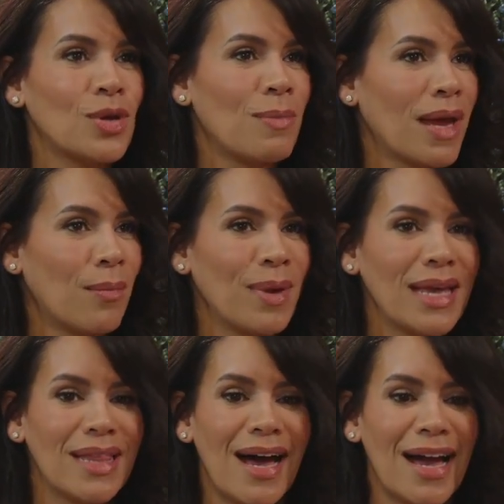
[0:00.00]
So I make a
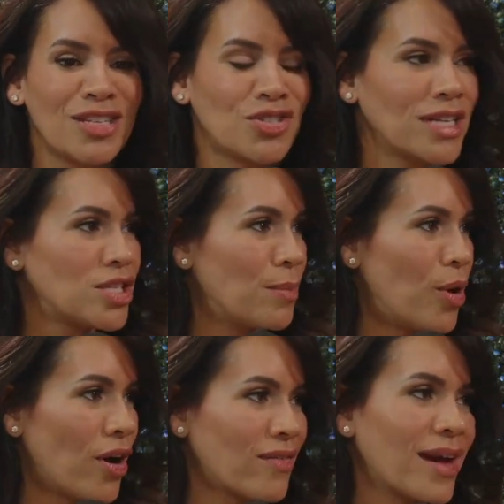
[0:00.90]
beeline straight to the
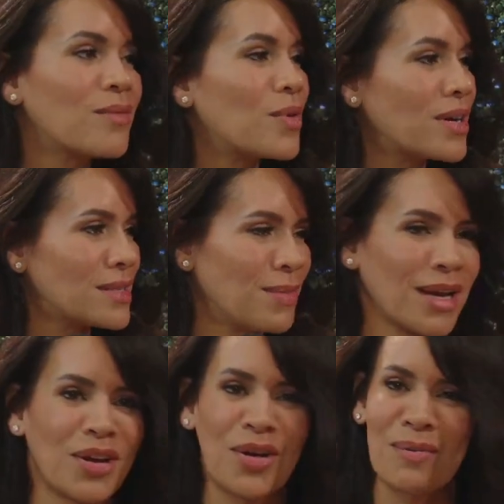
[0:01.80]
bar. Right, where else am I
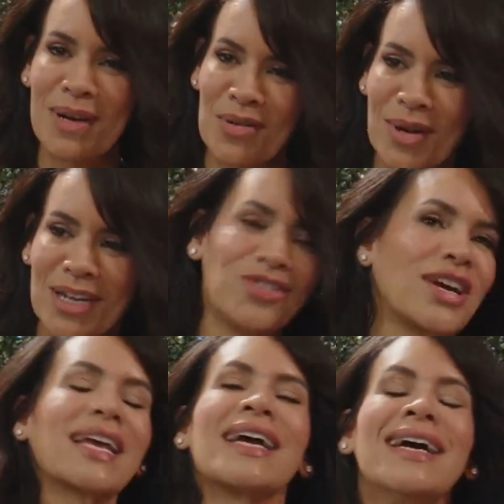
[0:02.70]
gonna go? I'm gonna go get a
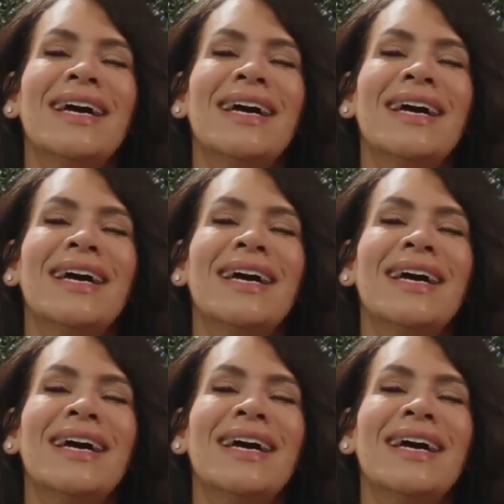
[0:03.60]
drink.